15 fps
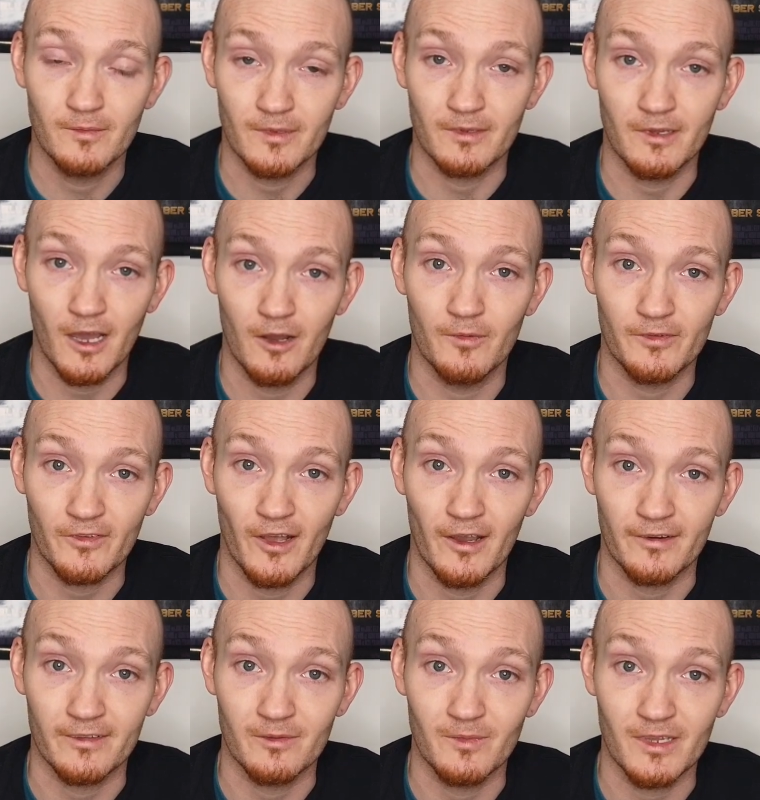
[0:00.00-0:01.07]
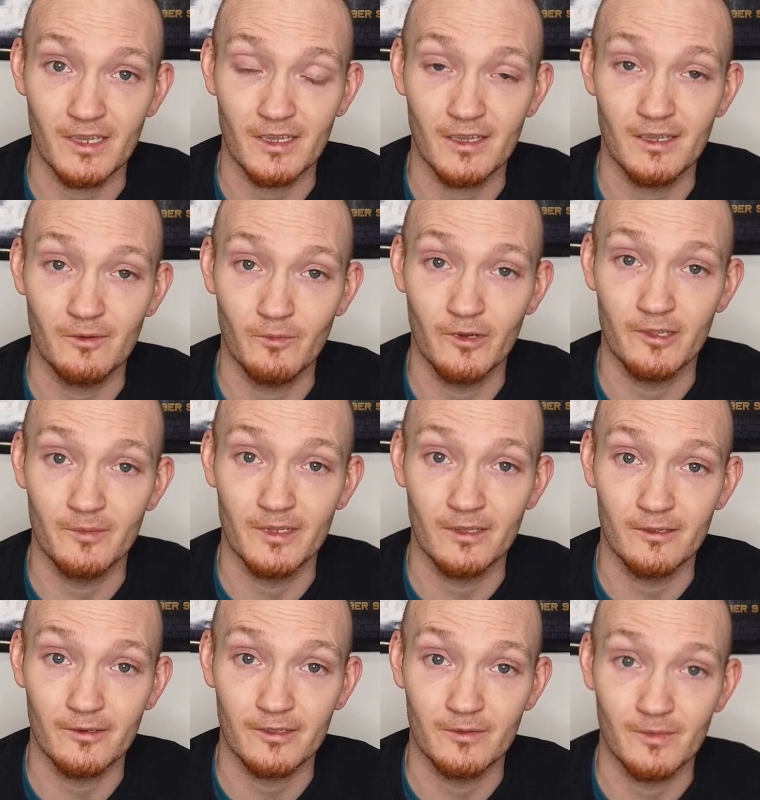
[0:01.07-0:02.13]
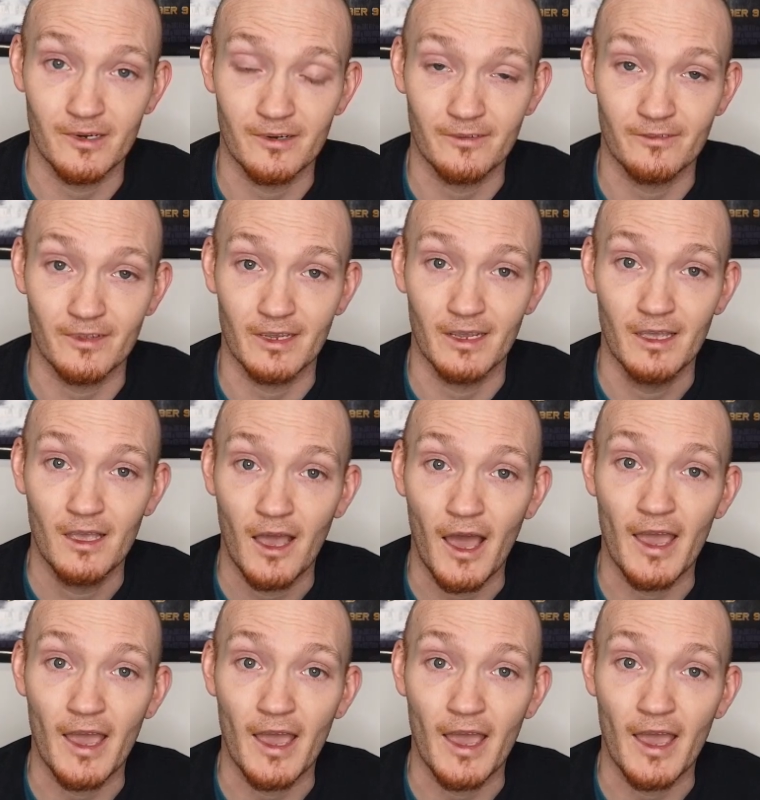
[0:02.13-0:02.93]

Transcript: And God was talking to me. He wanted me to look in the mirror and say,